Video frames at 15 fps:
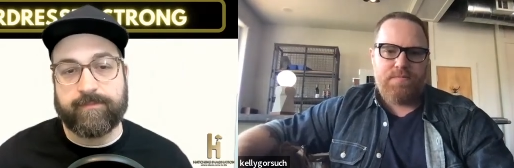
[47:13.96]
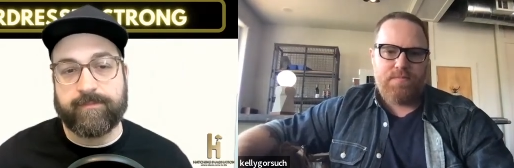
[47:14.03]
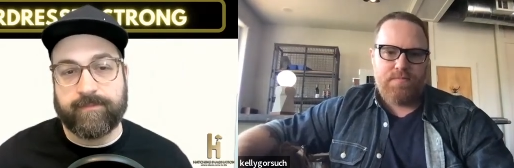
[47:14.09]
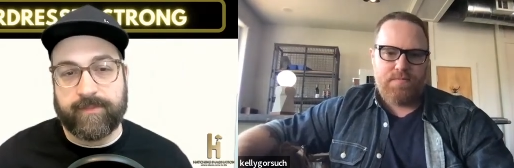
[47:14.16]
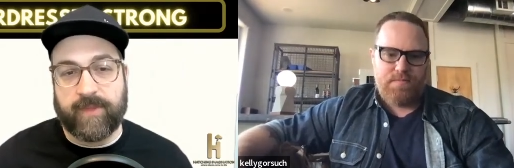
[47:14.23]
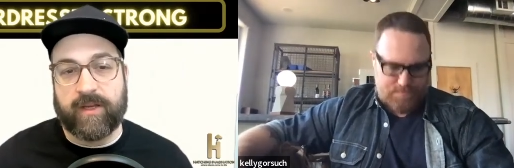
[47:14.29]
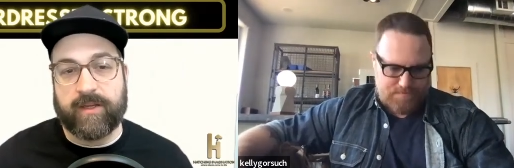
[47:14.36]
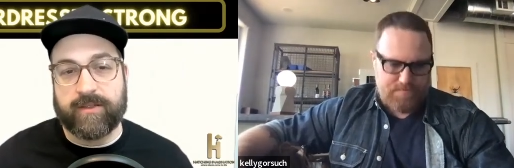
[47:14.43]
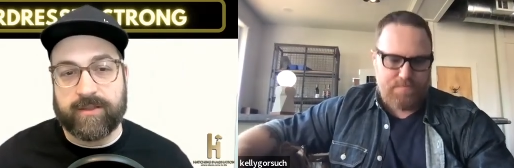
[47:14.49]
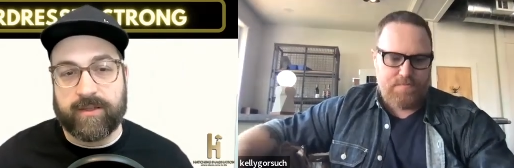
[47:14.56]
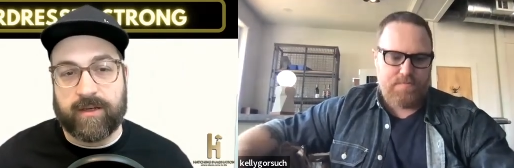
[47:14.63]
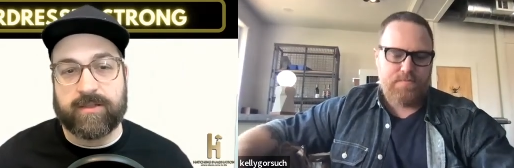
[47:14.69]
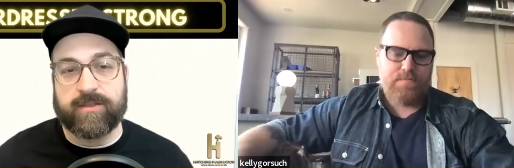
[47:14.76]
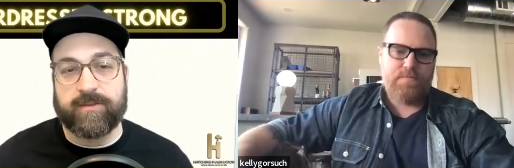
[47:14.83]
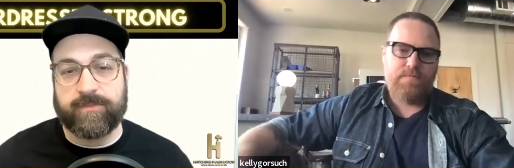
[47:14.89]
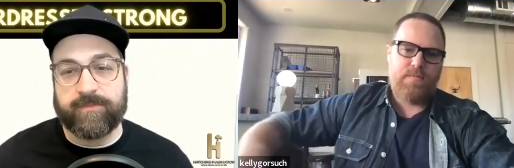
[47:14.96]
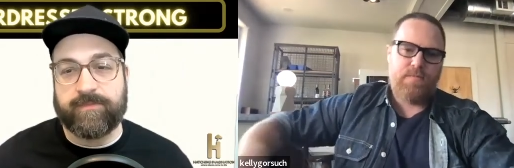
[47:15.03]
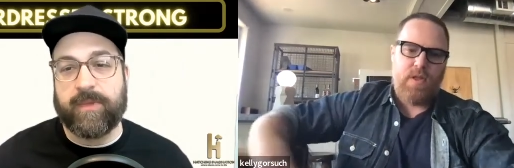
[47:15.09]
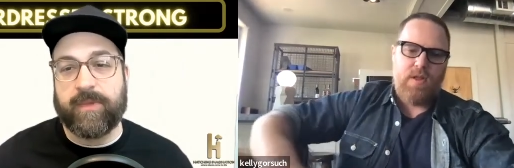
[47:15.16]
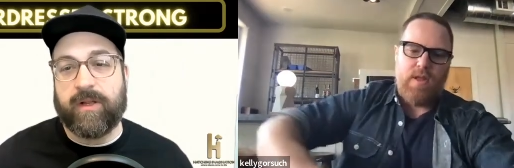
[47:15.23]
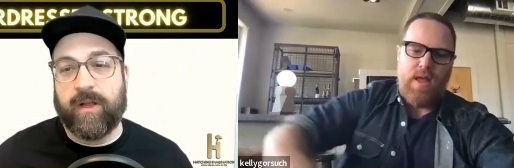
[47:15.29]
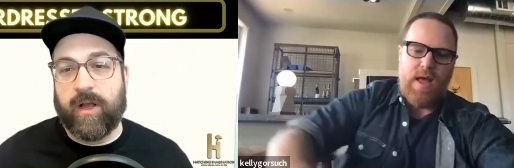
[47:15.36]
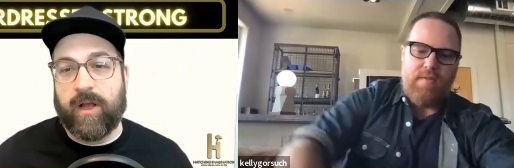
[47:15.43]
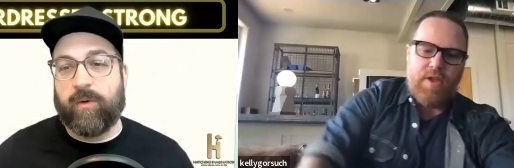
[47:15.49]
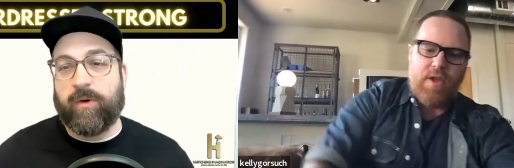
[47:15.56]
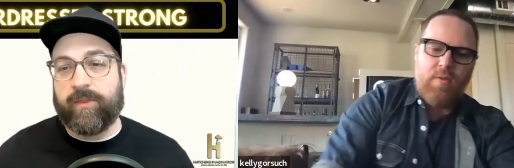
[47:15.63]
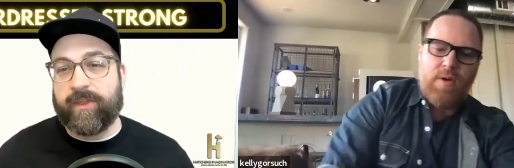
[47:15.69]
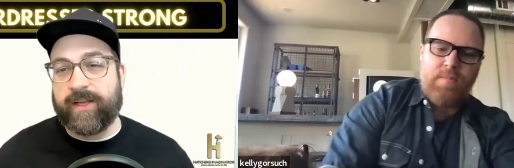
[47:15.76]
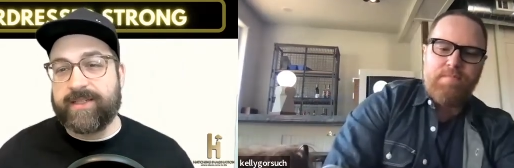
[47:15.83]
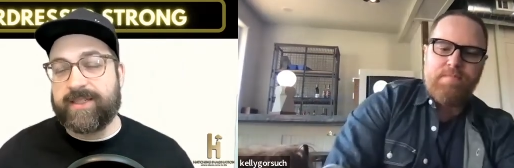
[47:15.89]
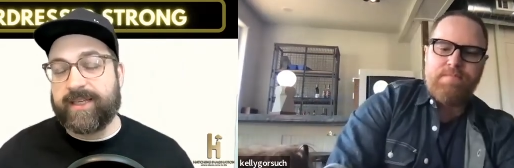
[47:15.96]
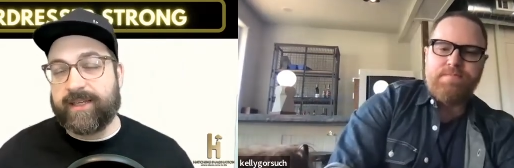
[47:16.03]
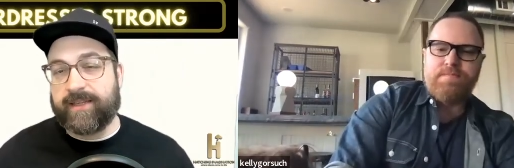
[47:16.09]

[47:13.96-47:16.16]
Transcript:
Speaker 1: nice awesome have well, a good one